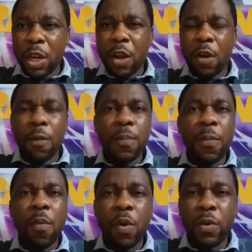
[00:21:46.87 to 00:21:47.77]
A lot of
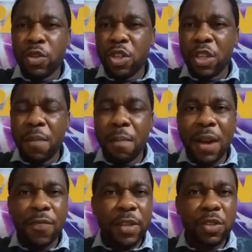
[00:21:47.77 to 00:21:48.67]
people want to see the
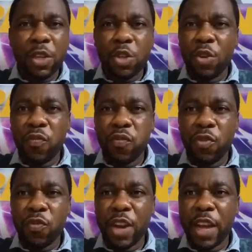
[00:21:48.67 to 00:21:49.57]
manifestation of
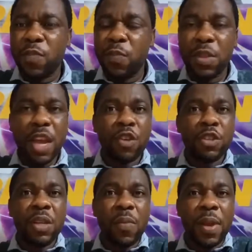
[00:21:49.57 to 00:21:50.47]
fruitfulness, but they are
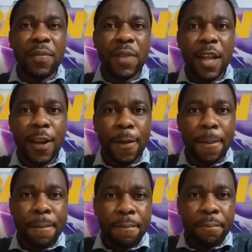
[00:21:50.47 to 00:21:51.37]
not in the will of God.
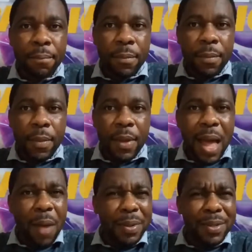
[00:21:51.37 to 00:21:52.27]

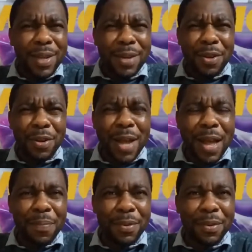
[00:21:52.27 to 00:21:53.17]
How is that going
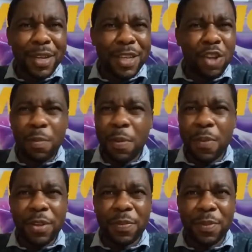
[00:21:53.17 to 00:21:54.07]
to happen? It's not going to be
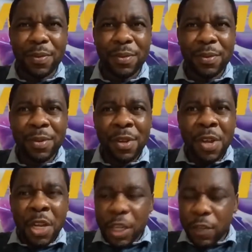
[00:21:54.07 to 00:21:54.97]
possible.
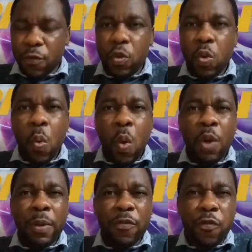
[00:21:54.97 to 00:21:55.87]
If you
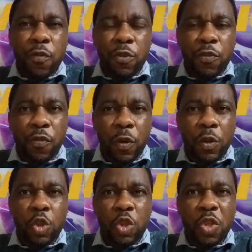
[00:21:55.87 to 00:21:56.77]
want to be
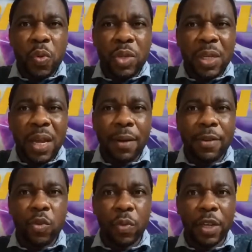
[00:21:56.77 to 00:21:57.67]
fruitful, choose
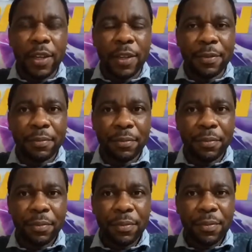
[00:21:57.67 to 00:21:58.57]
God's will.
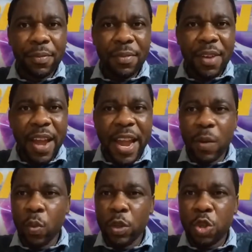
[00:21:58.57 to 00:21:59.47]

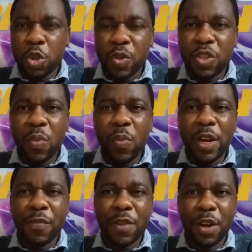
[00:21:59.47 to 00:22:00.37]
And we choose the
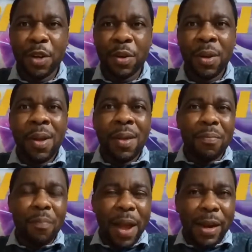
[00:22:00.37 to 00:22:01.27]
will of God
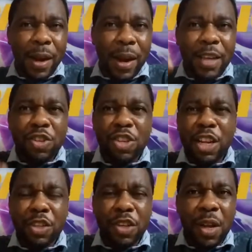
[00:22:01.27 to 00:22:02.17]
by
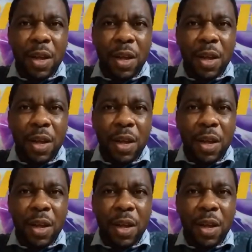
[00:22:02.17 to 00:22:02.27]
listening to